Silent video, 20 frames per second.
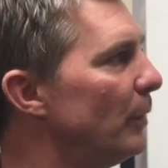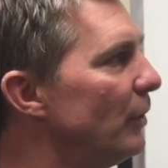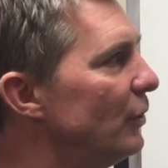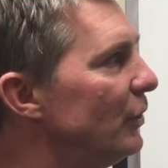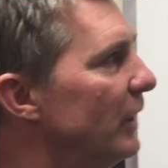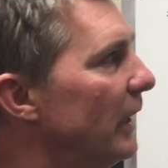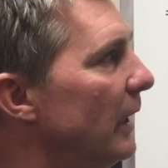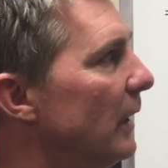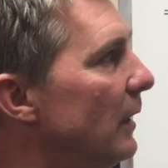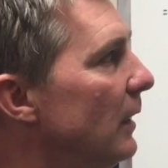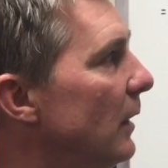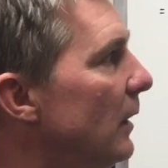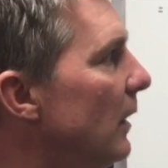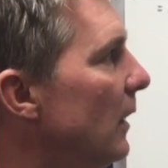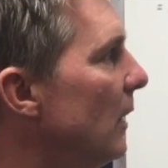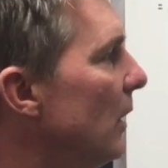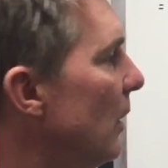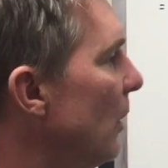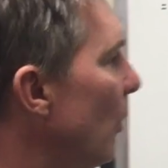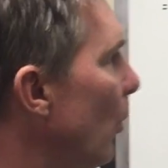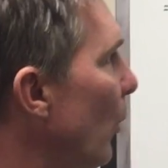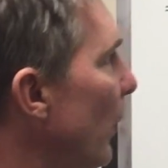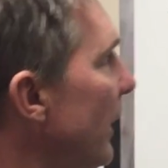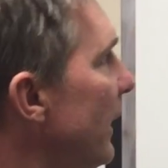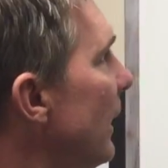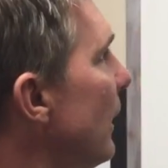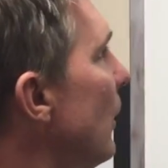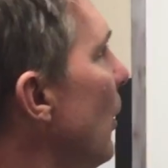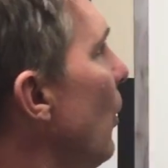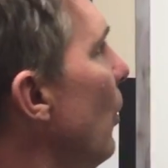Michigan. We
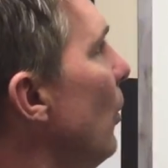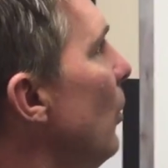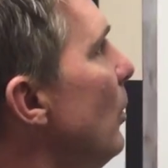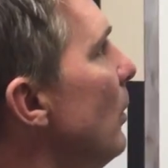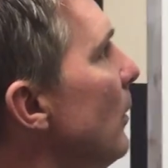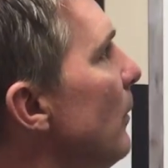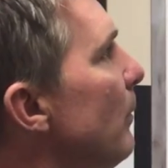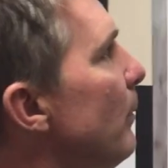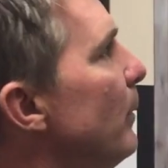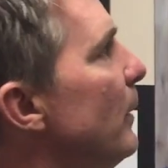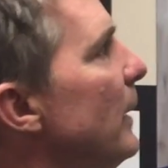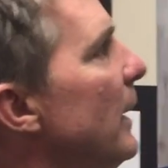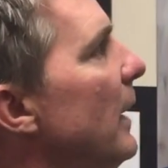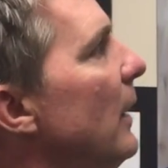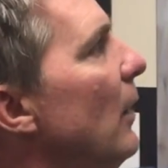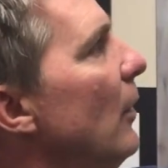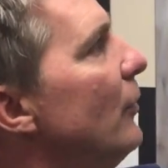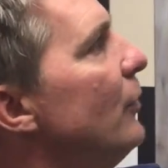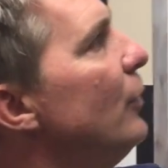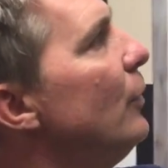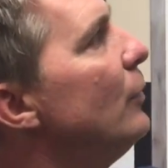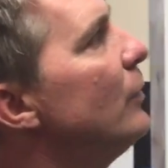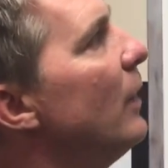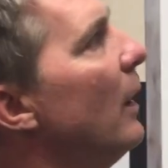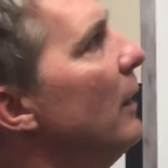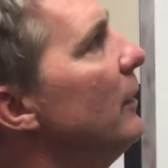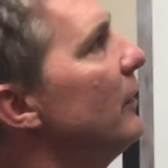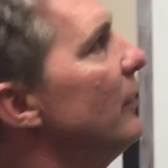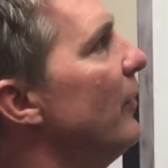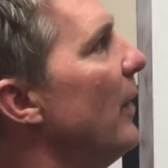can go get our 2
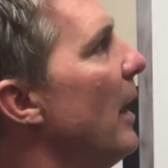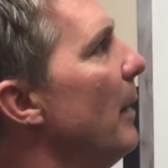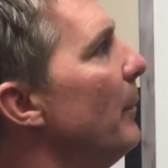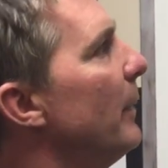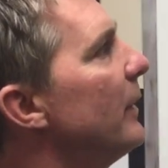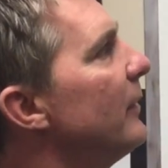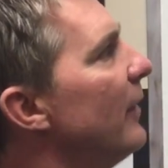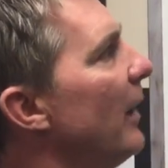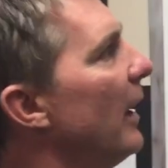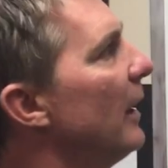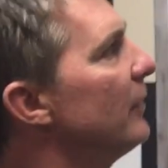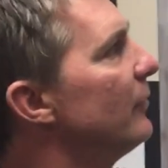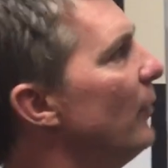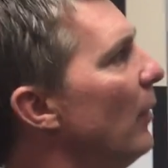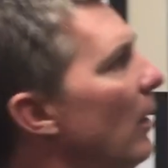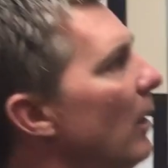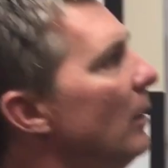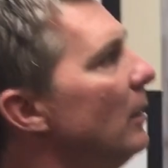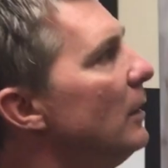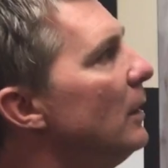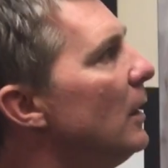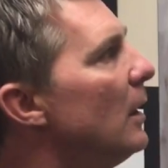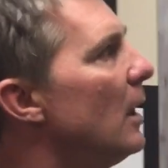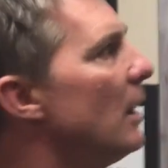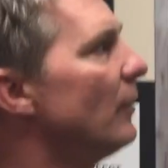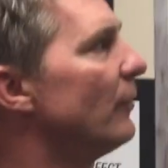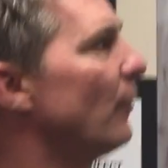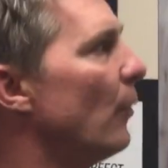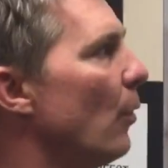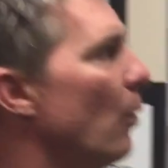tons of hot mix asphalt
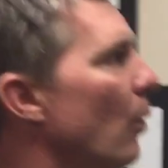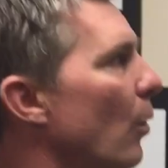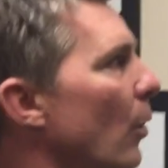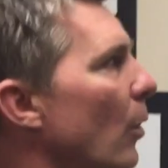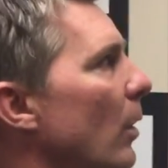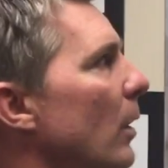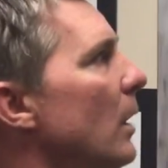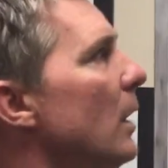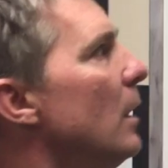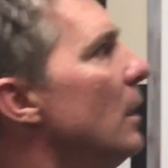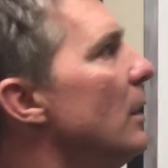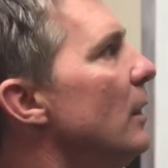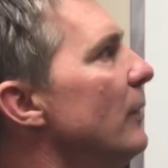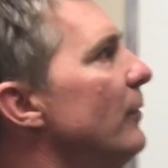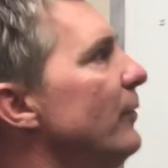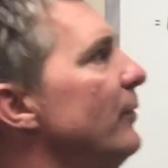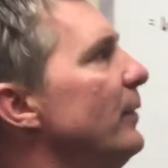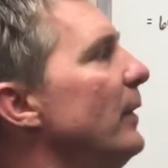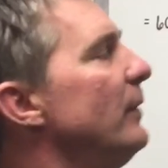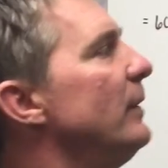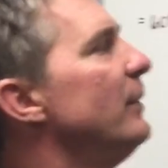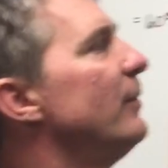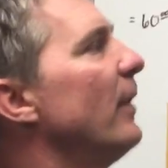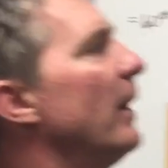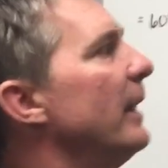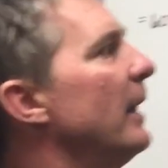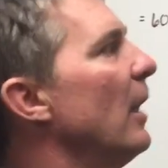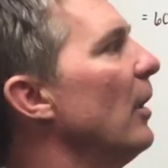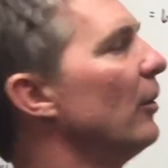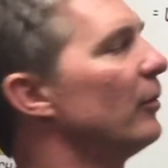for
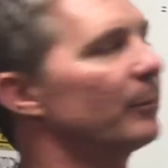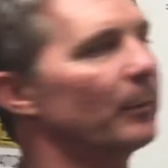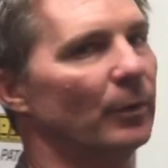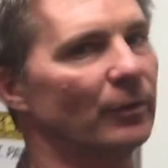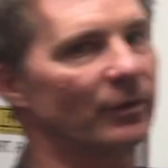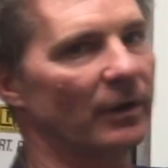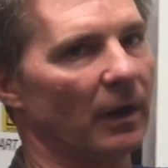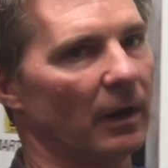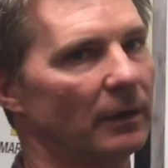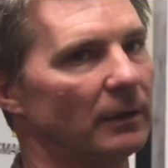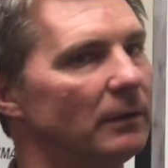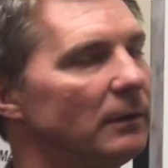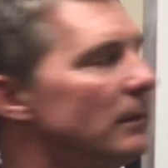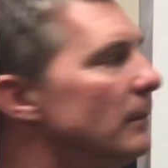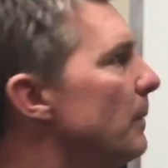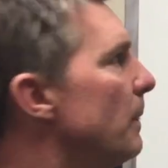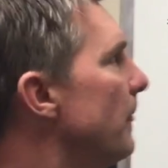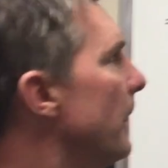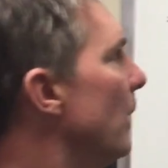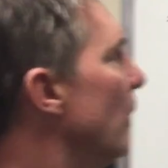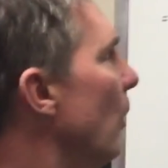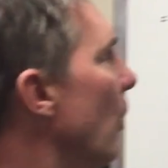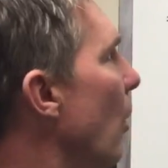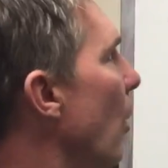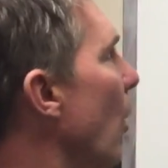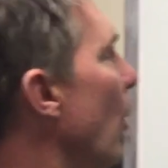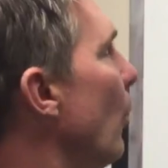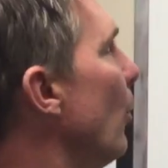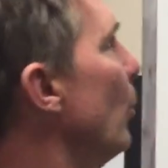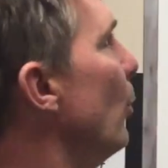$55 per ton,
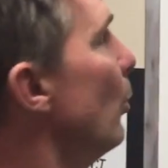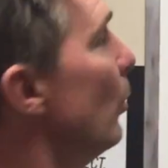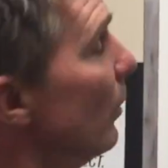or